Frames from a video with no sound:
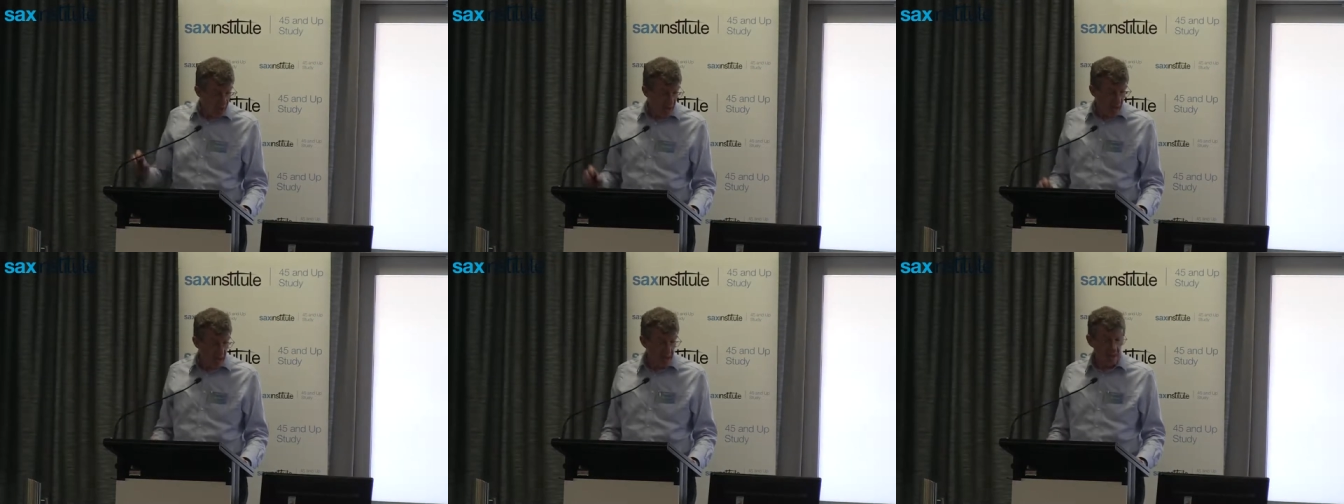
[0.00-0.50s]

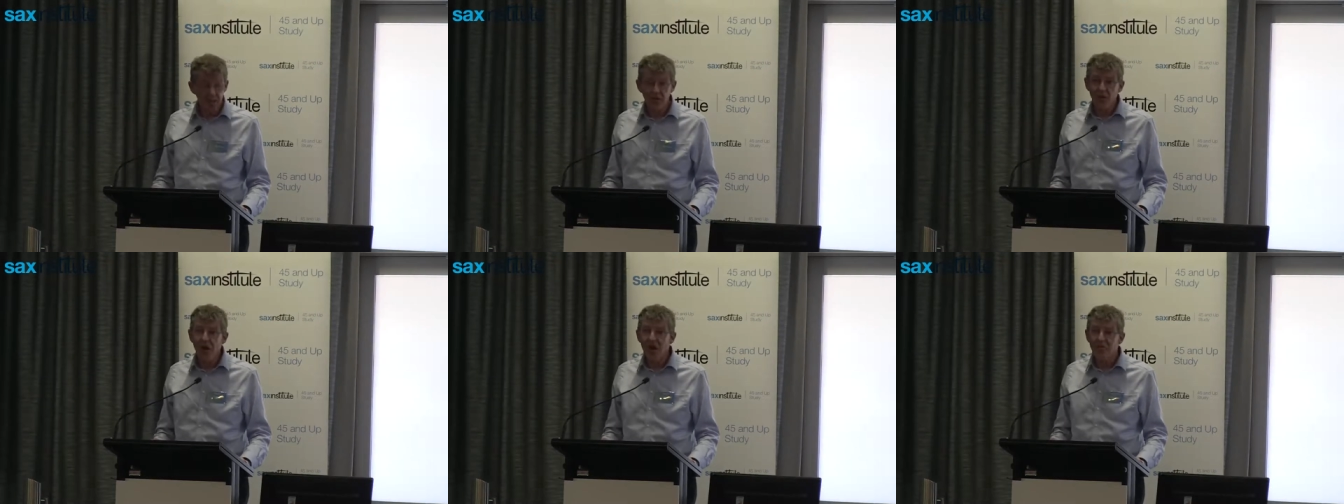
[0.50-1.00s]
uh,
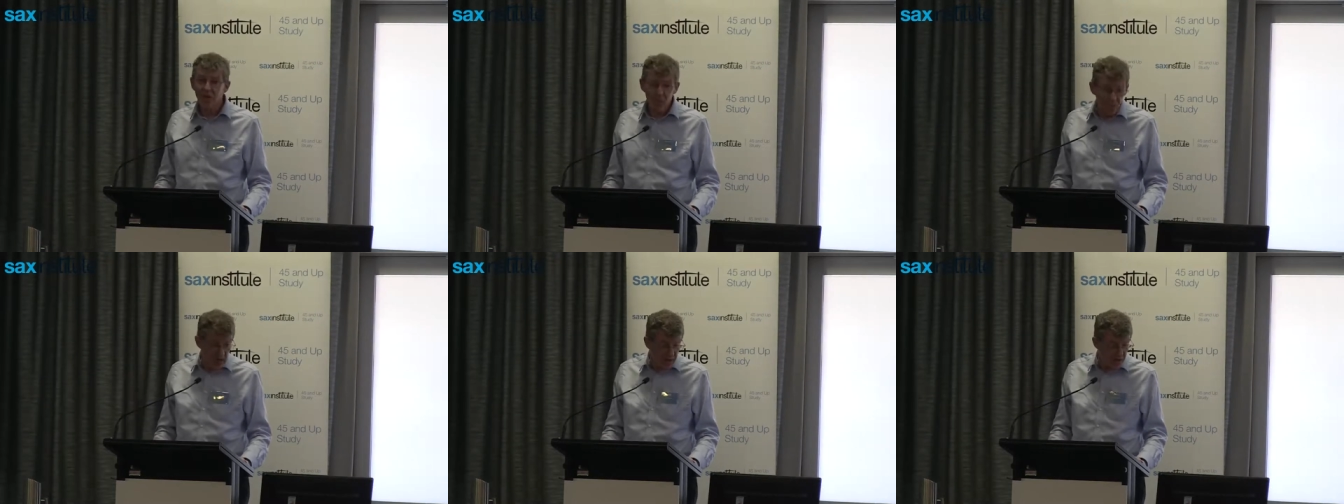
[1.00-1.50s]
there have
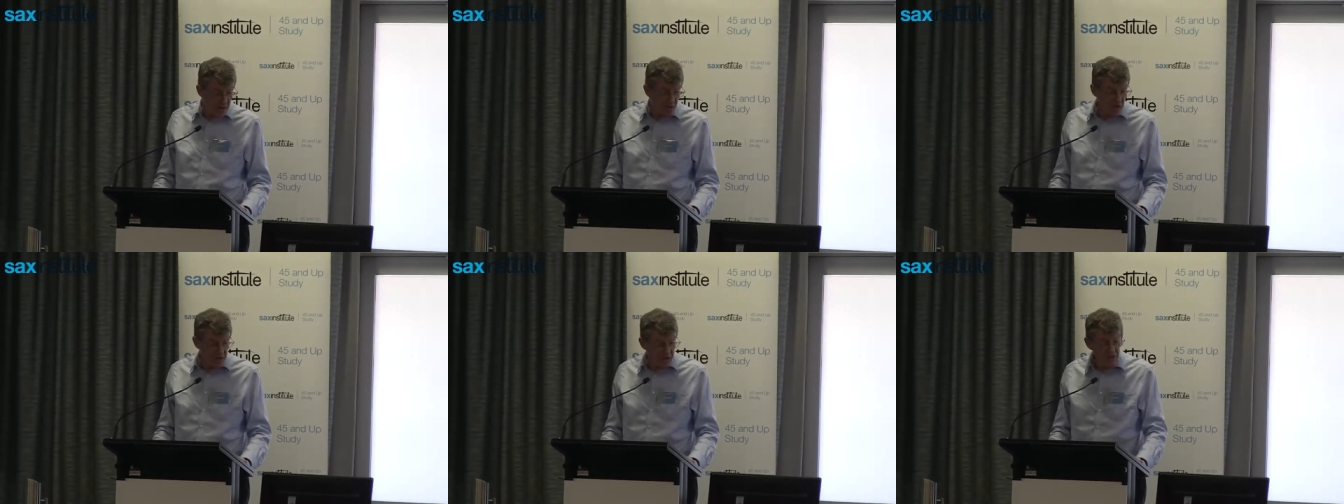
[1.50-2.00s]
been ways
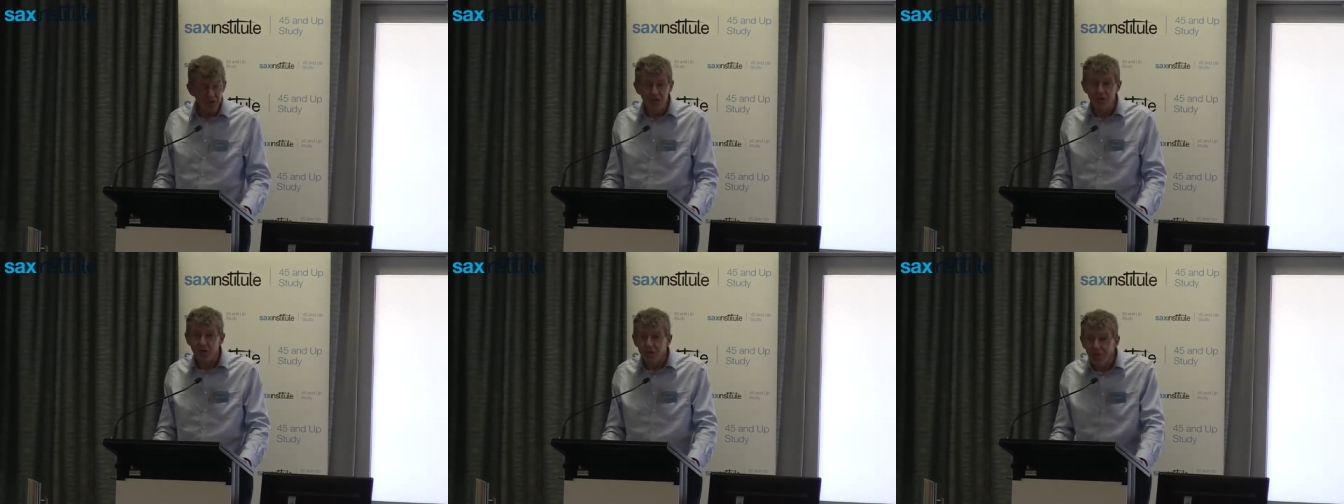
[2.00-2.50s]
suggested to
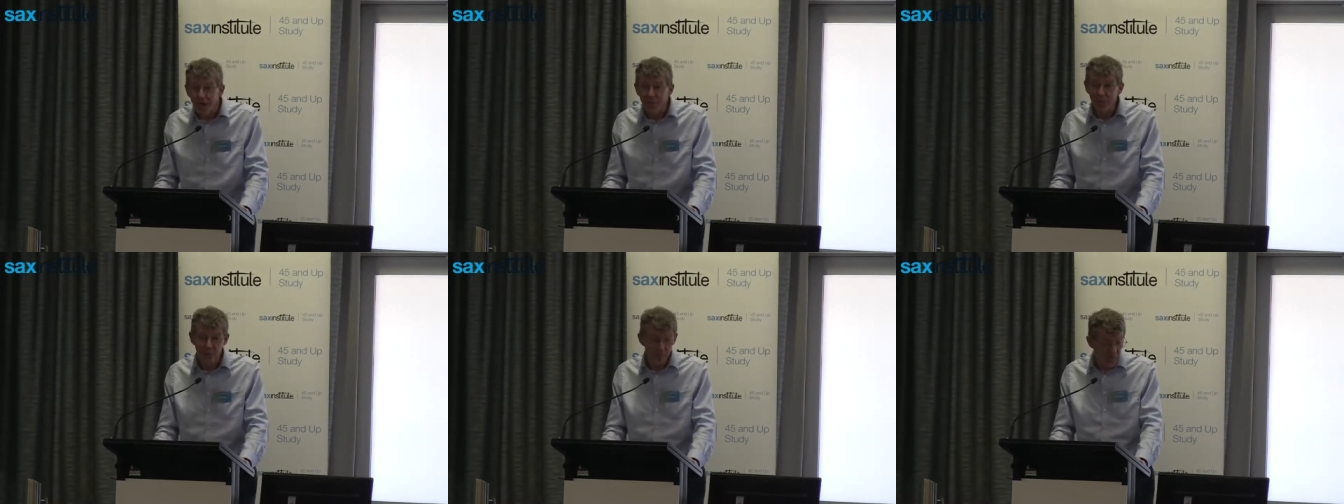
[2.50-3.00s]
treat
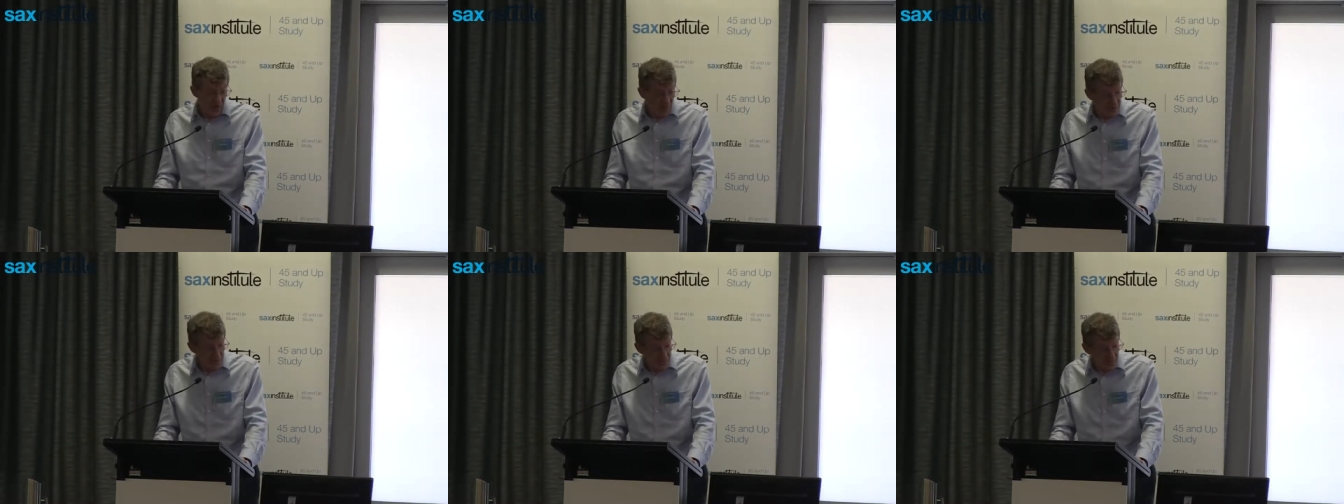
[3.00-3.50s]

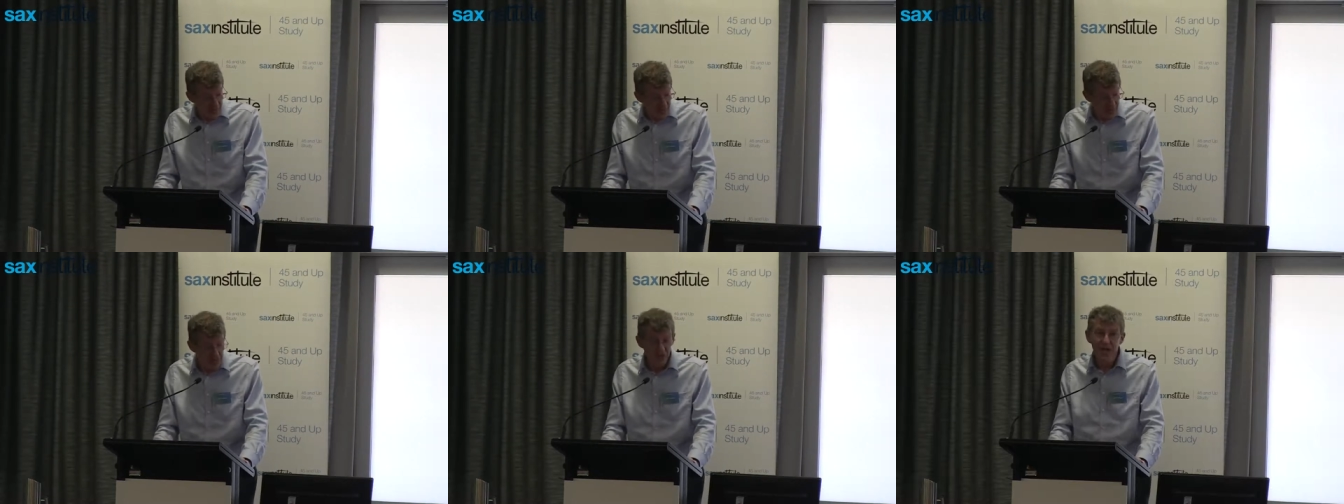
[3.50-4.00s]
papillomavirus
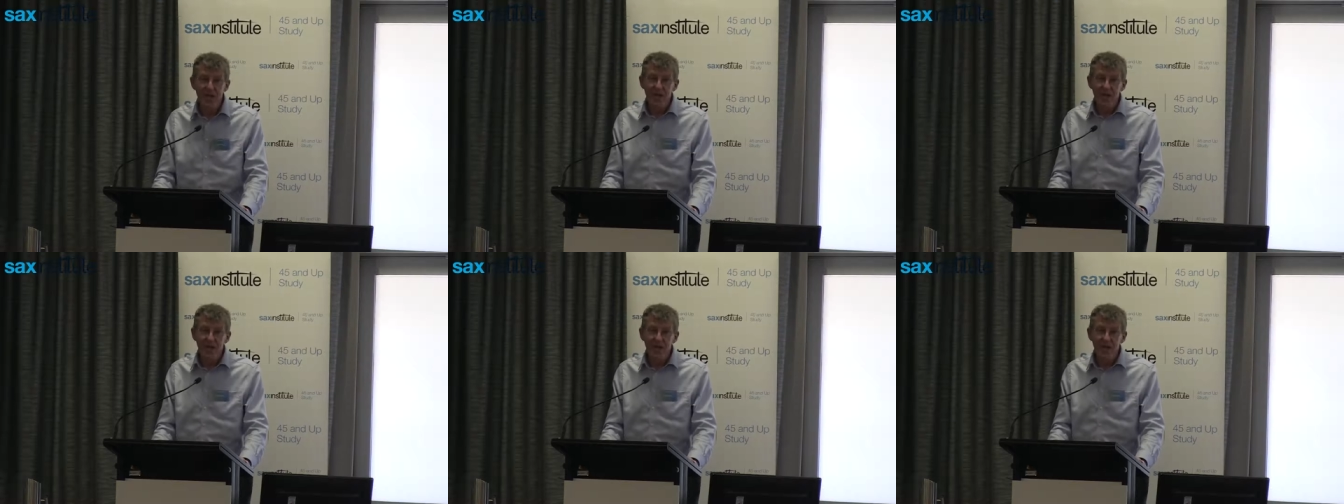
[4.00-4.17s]
infection.